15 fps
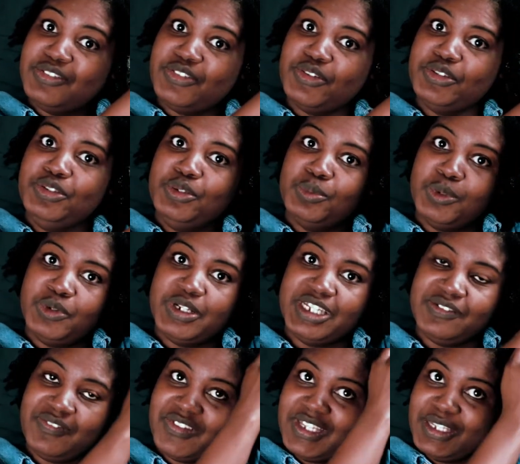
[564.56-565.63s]
so you won't
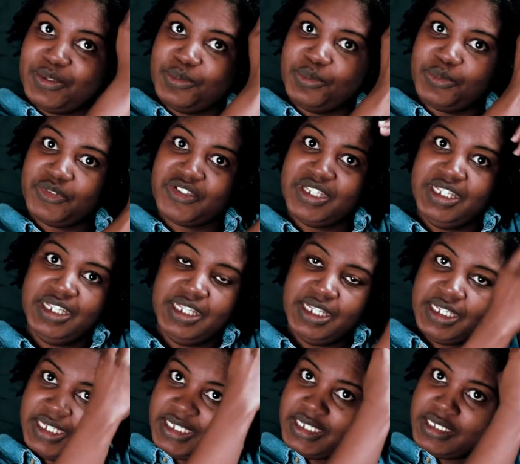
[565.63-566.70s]
have tangles.
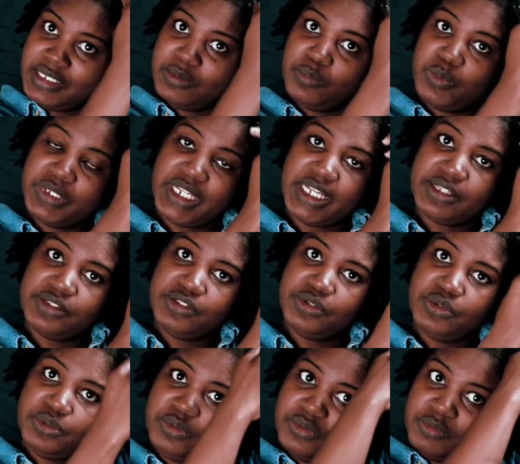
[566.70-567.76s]
And when I
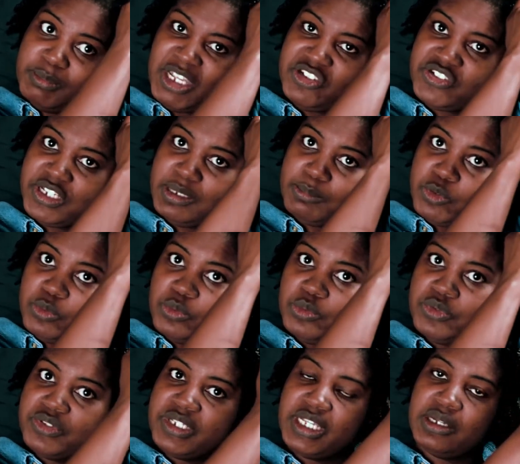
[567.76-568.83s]
use my
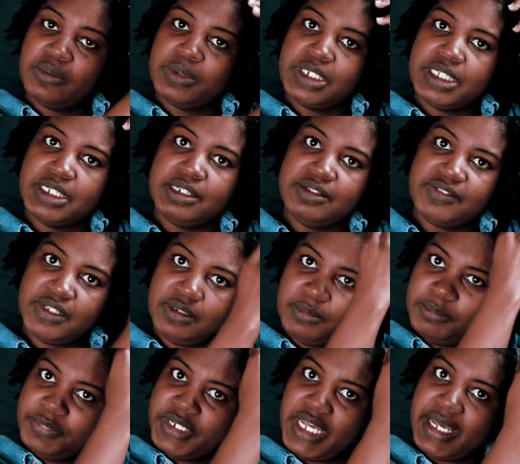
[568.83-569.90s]
shampoos nowadays,
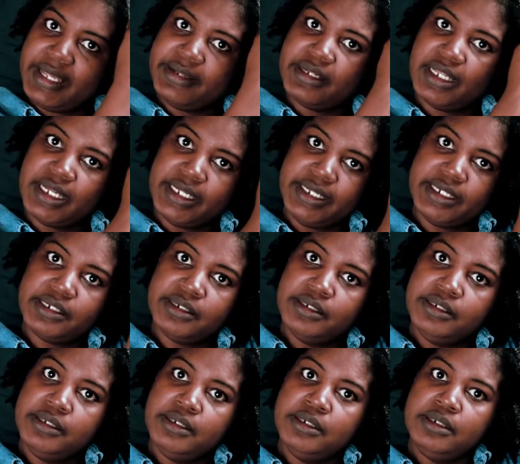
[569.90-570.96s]
I'm not like
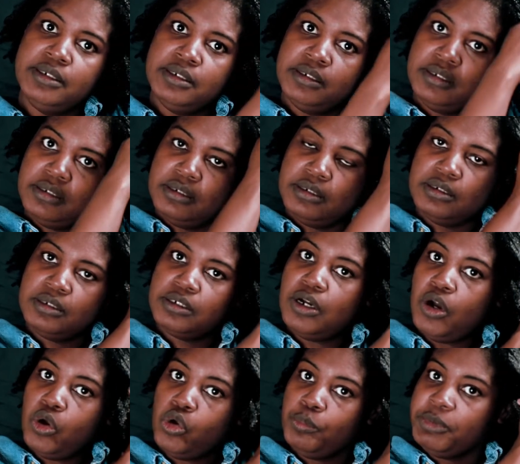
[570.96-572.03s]

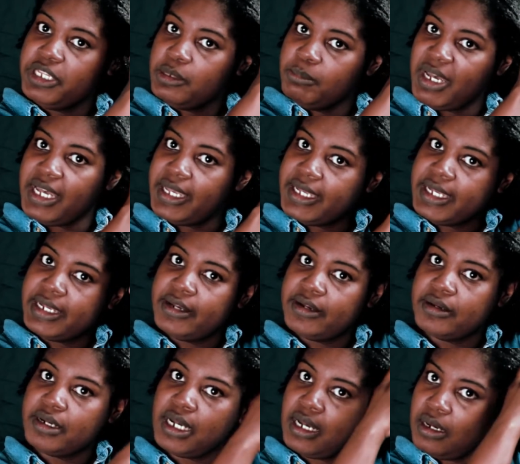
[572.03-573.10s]
combing my
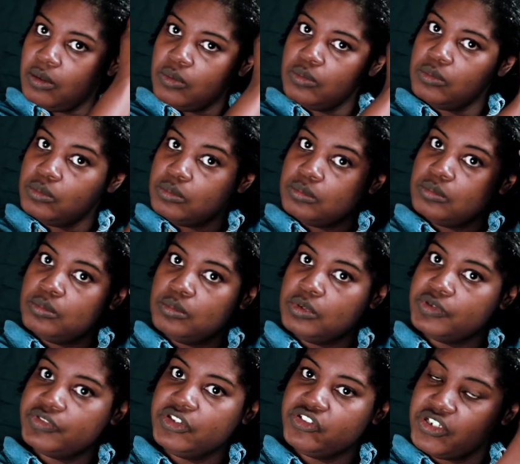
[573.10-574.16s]
hair out
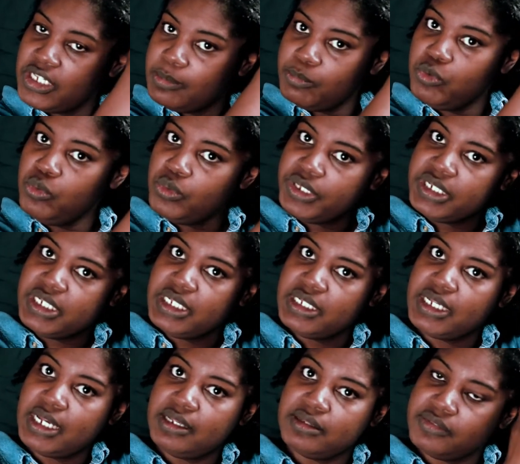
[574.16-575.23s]
with the shampoo in
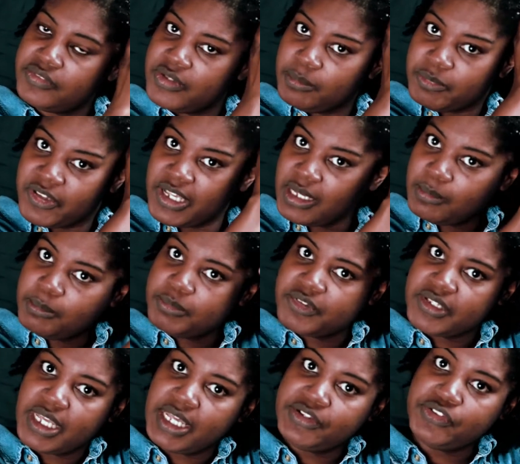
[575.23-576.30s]
it. Sometimes
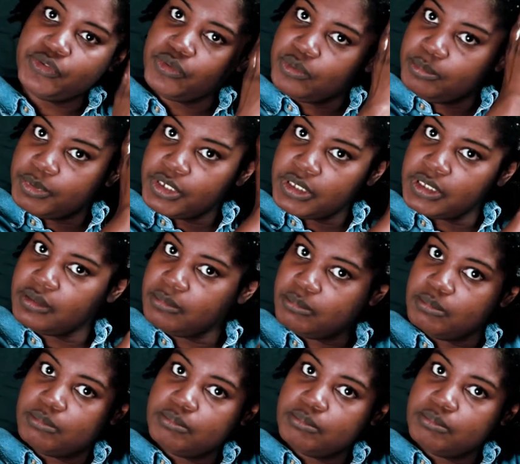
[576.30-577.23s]
I do, but